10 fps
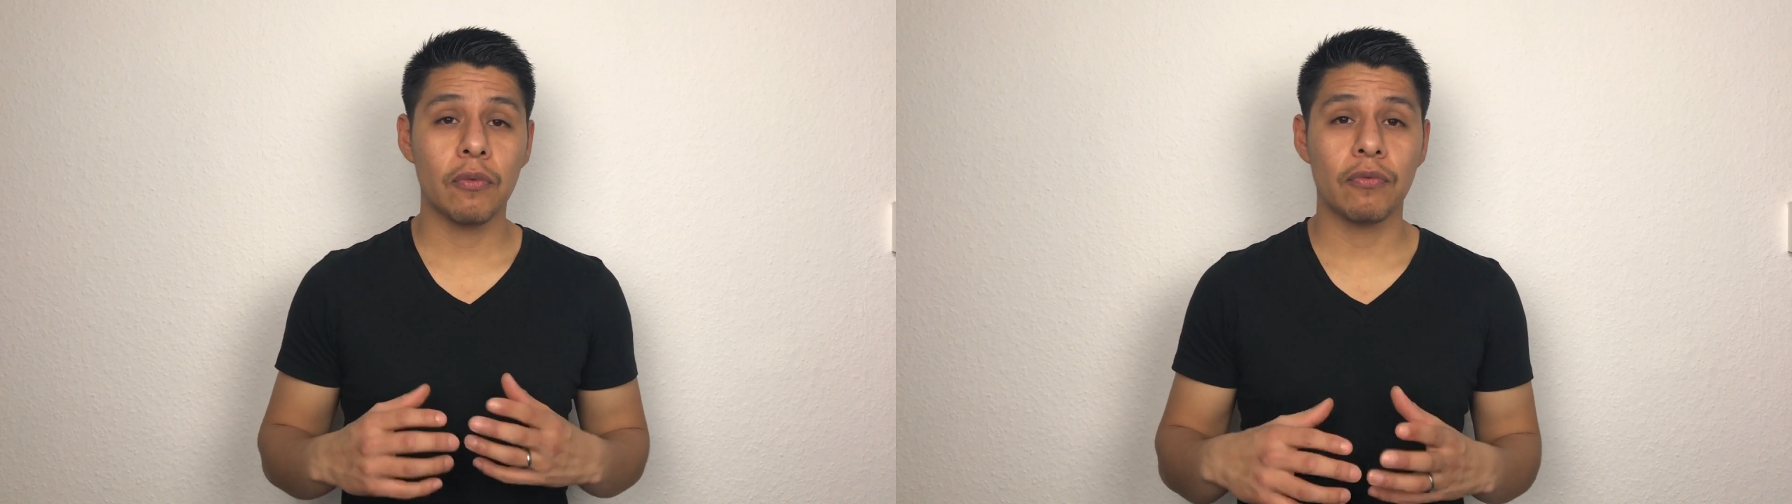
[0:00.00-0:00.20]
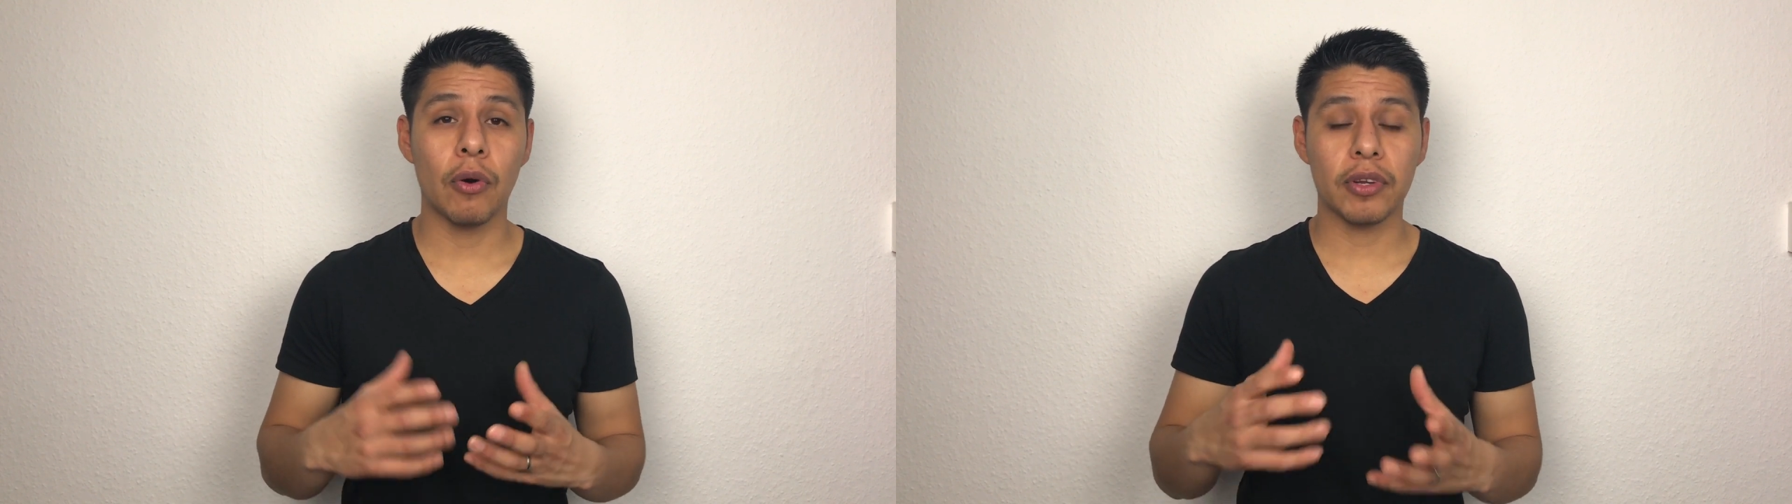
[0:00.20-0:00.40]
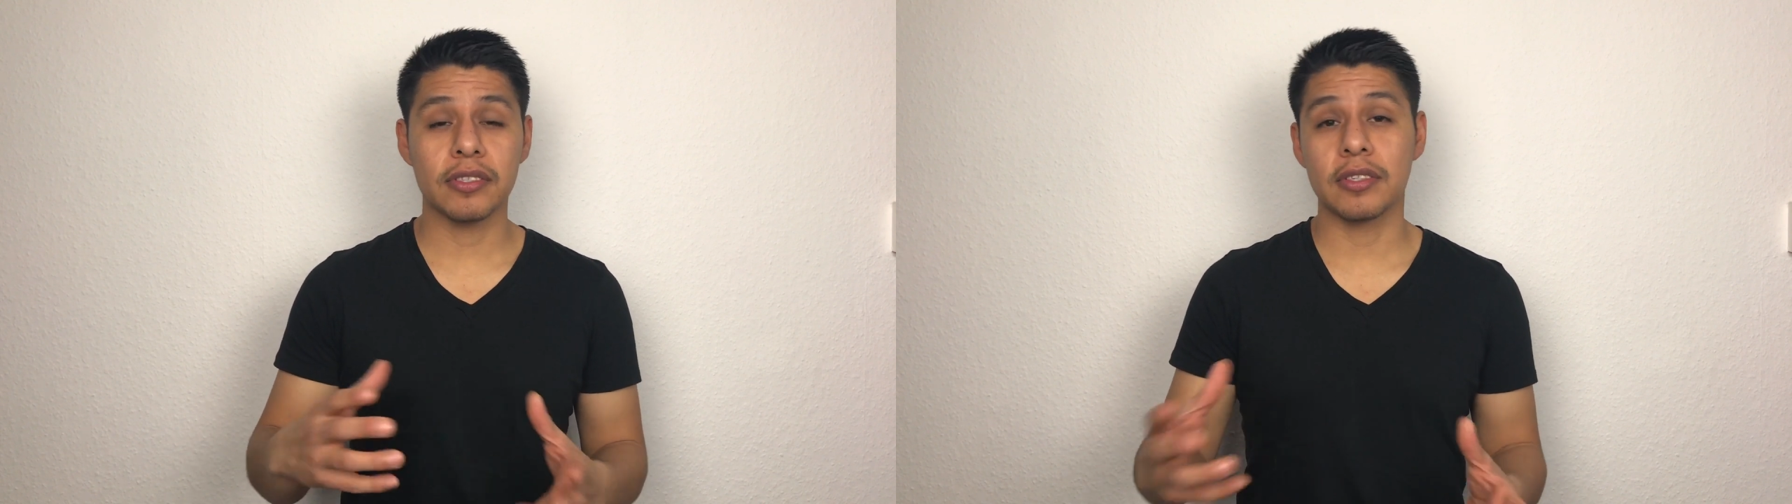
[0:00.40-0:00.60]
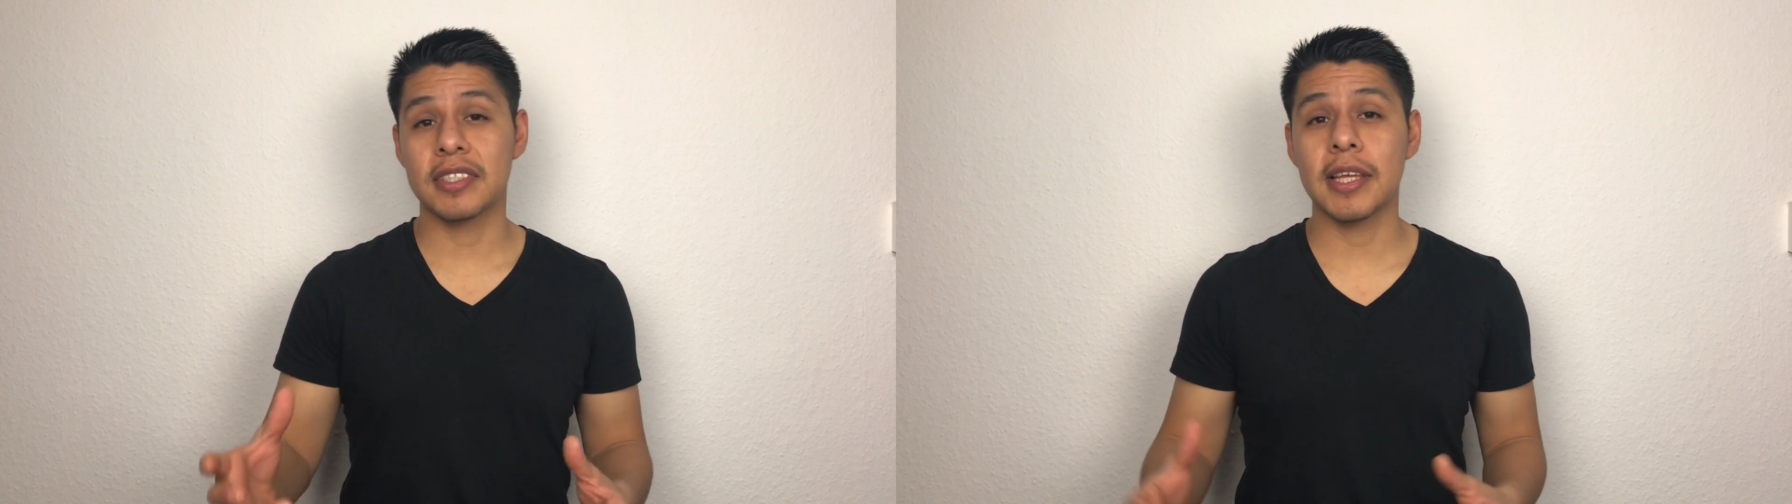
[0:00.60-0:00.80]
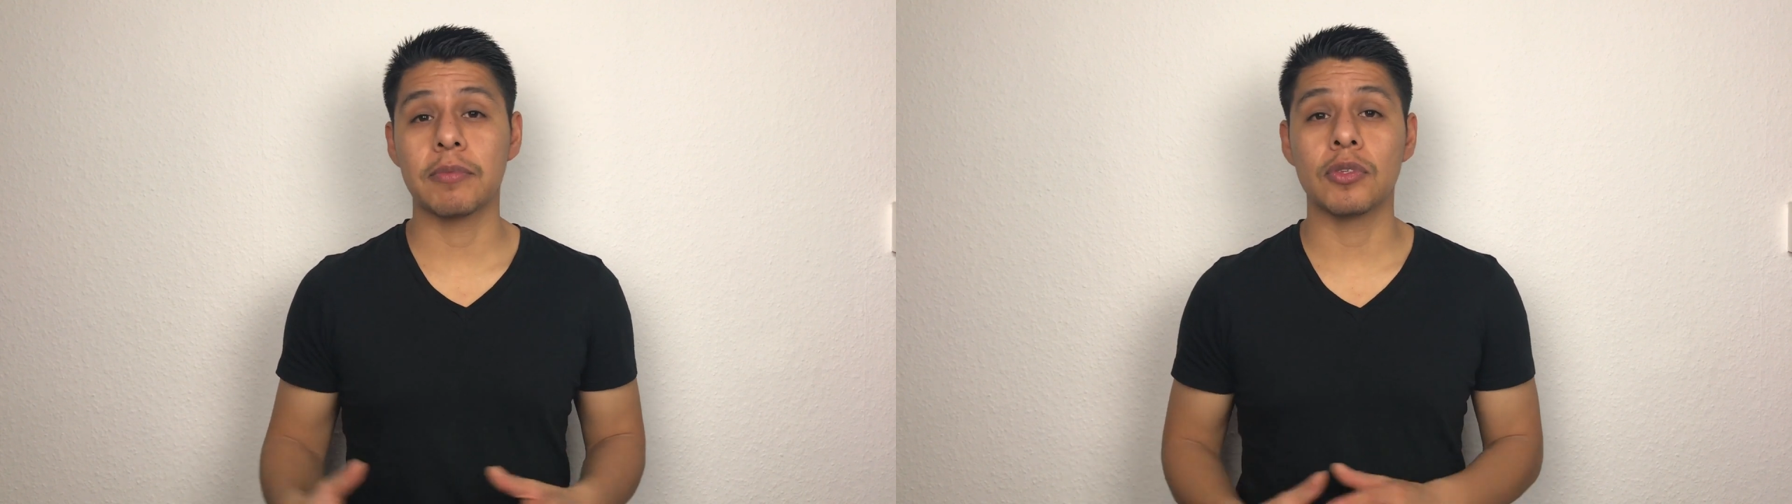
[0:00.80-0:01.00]
focus on
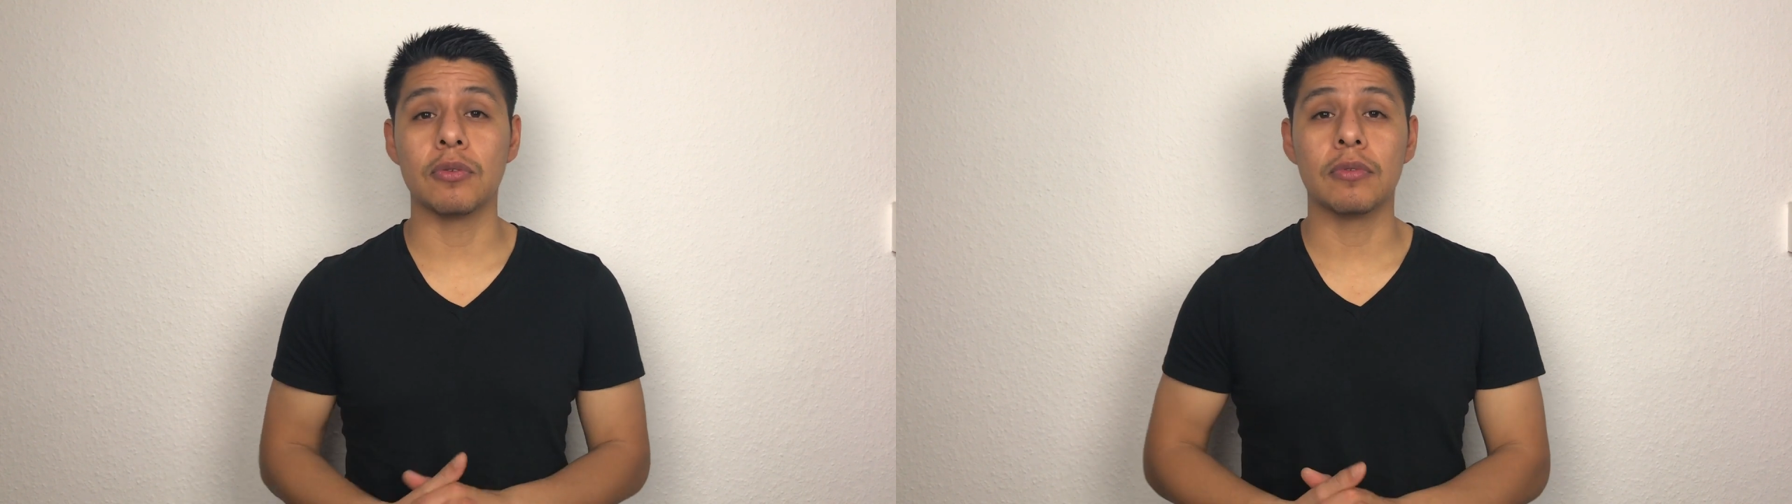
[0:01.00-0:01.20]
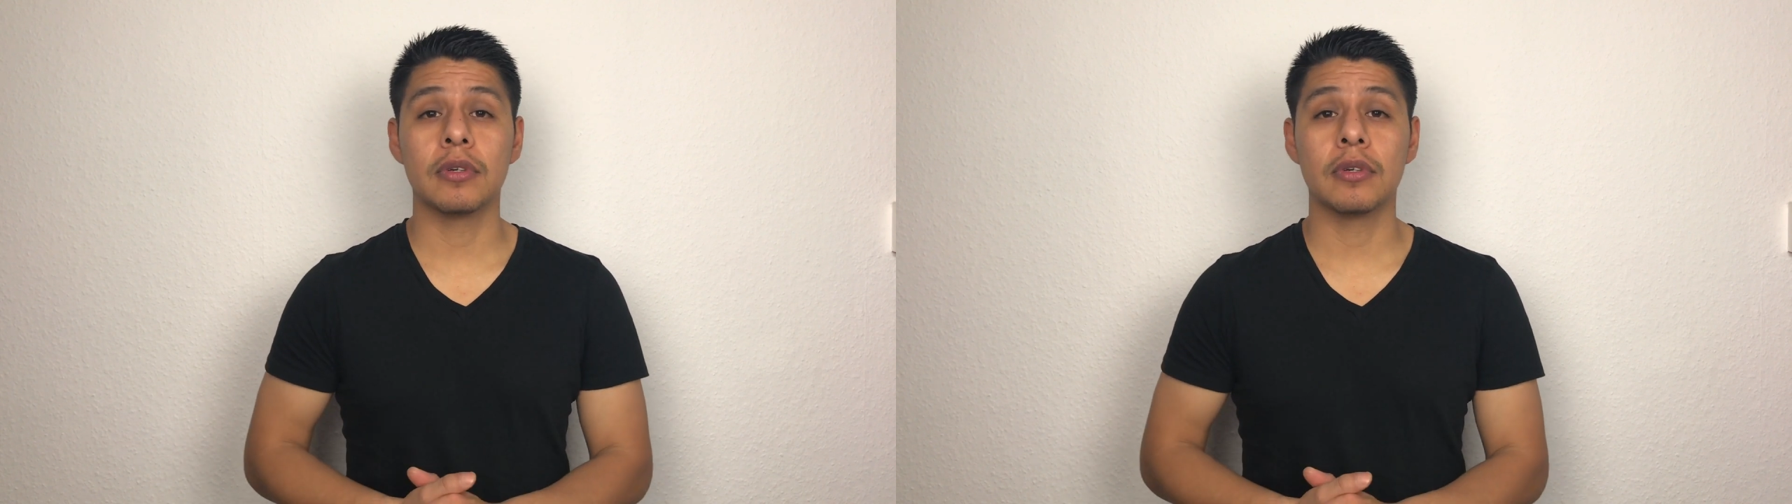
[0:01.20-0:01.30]
step 2.